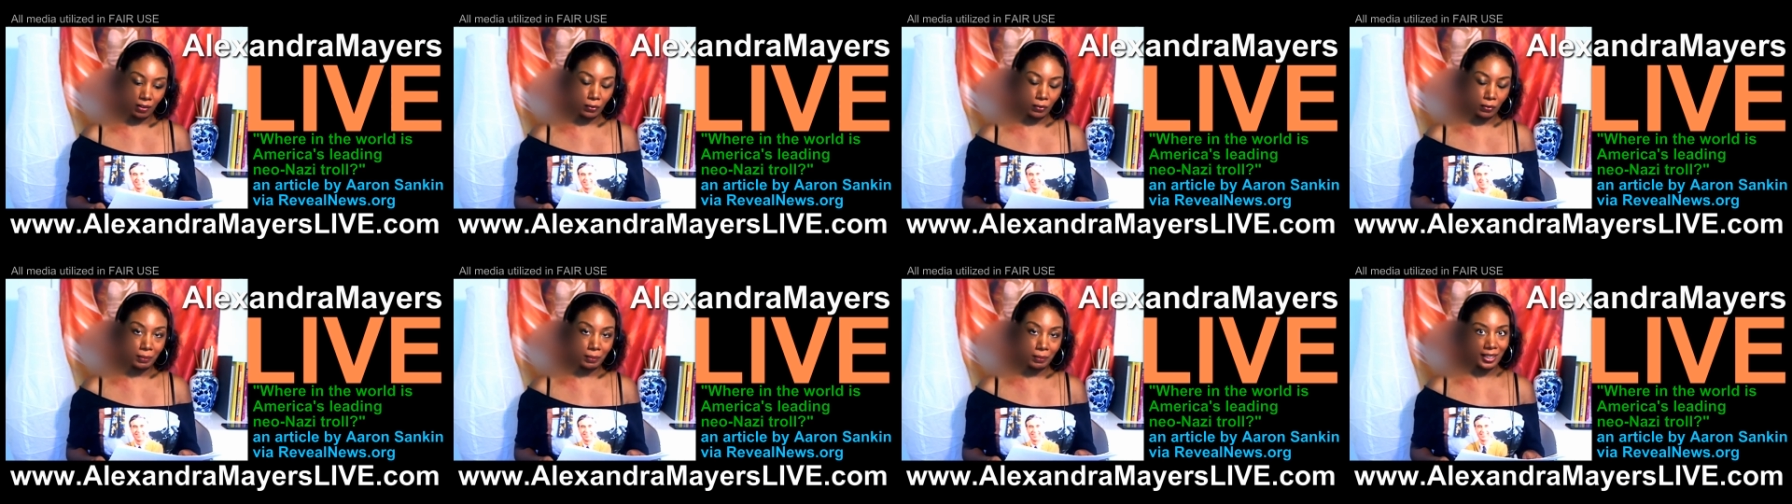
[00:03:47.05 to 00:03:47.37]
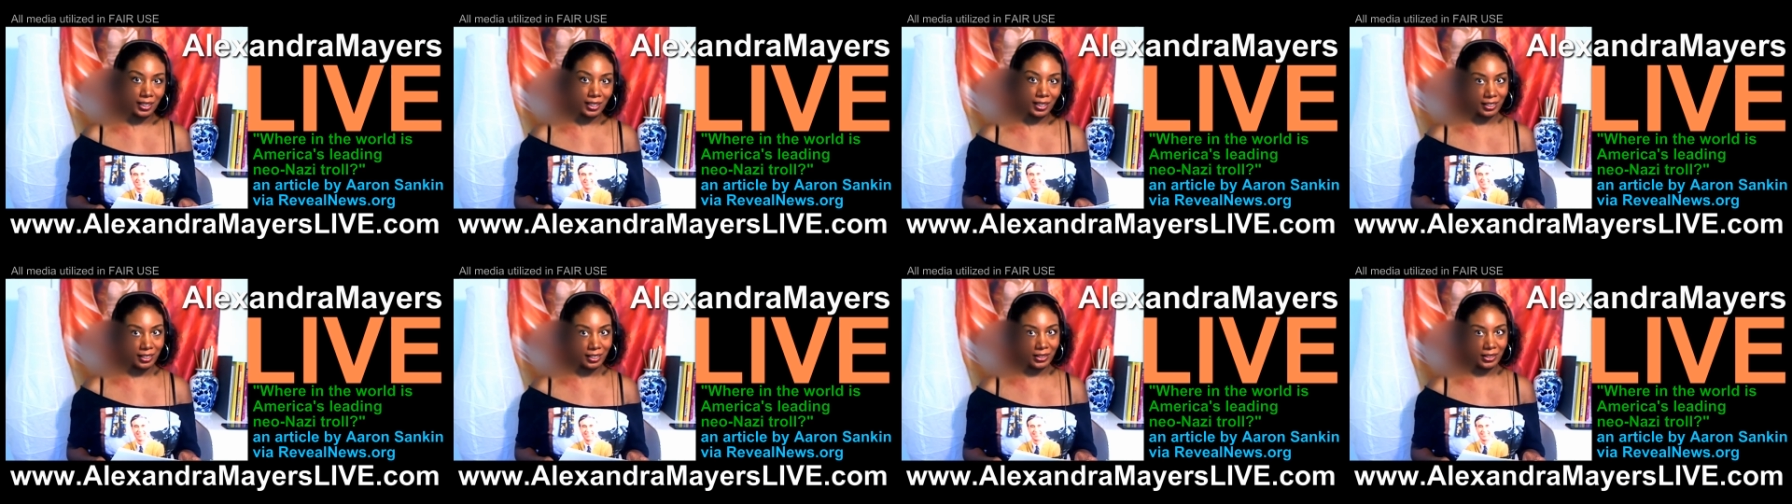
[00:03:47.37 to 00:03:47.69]
from
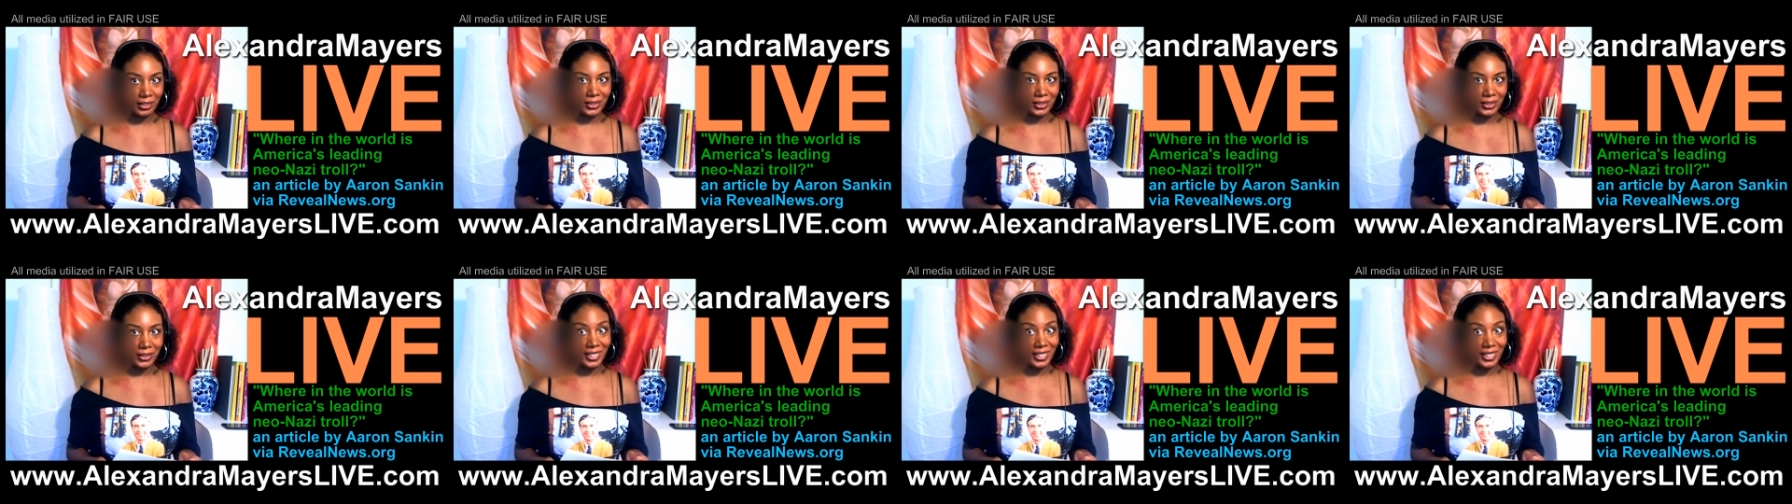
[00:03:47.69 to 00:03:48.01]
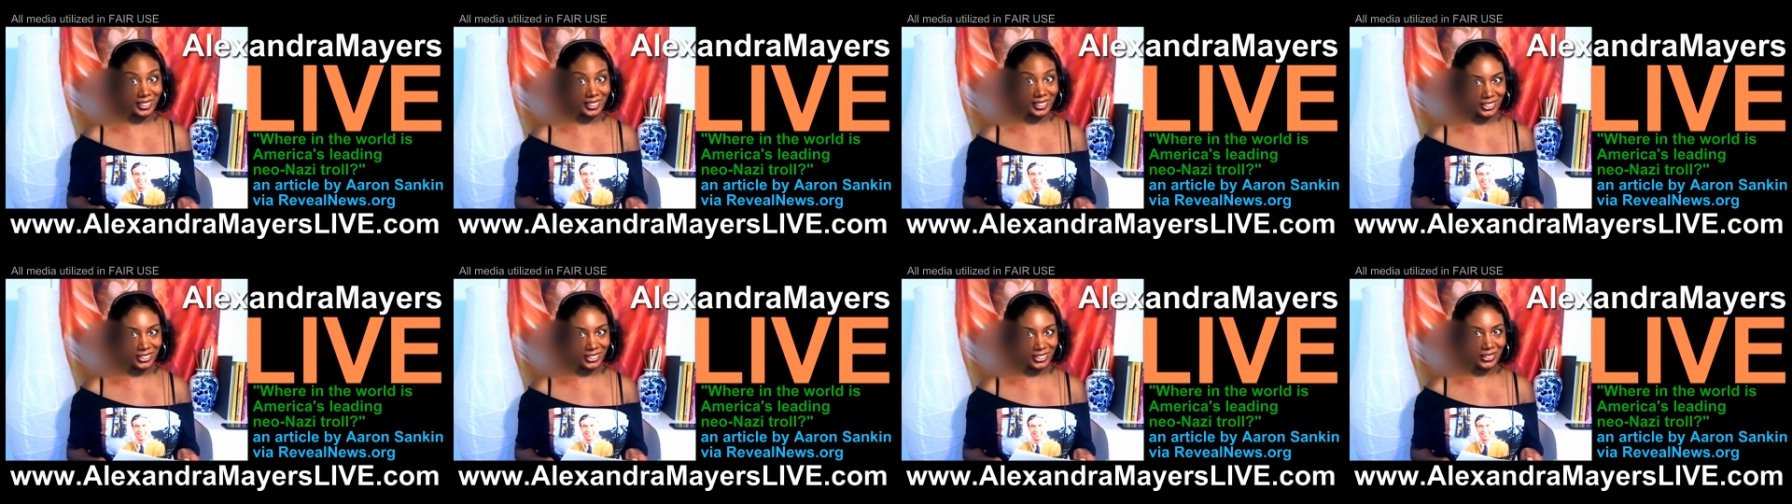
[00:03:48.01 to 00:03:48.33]
Lagos,
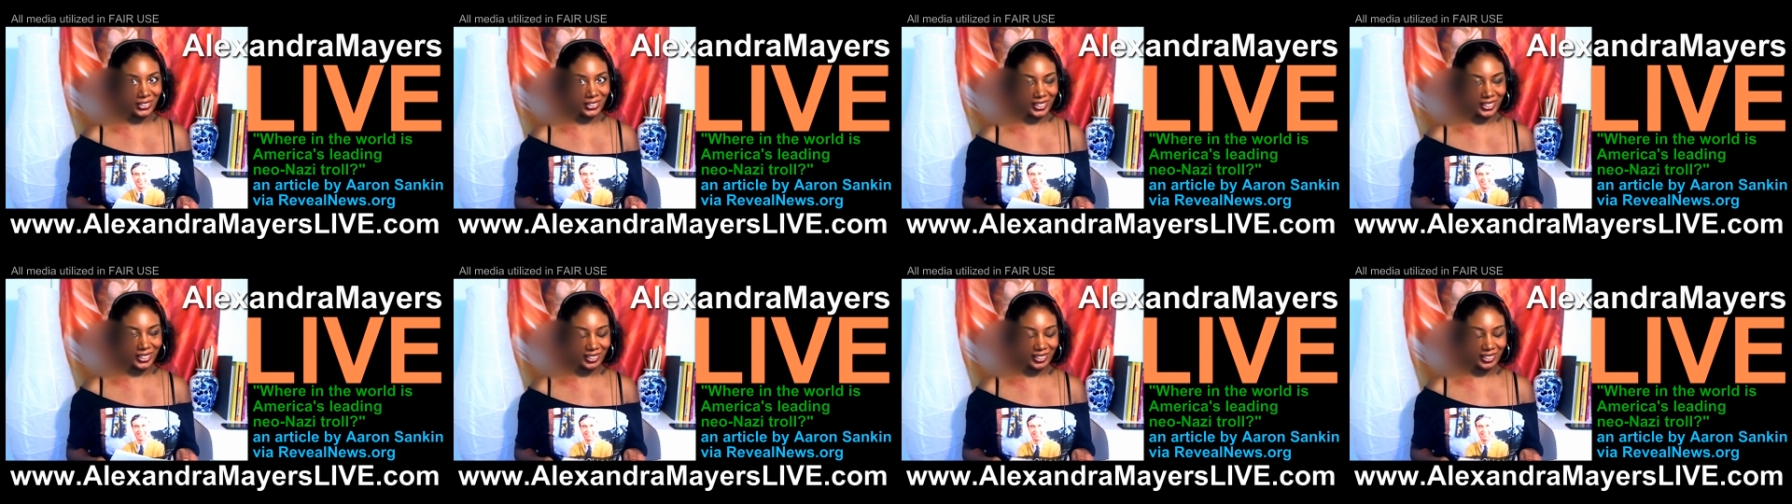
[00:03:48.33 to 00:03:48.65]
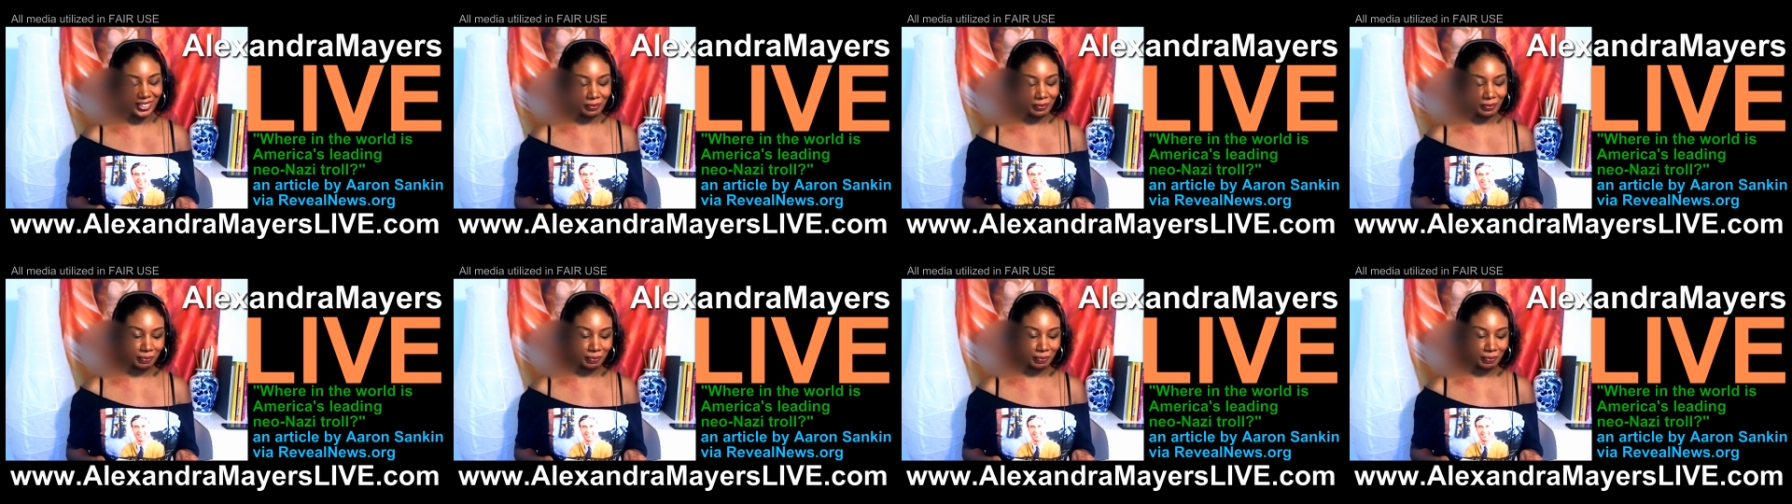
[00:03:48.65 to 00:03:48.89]
Nigeria.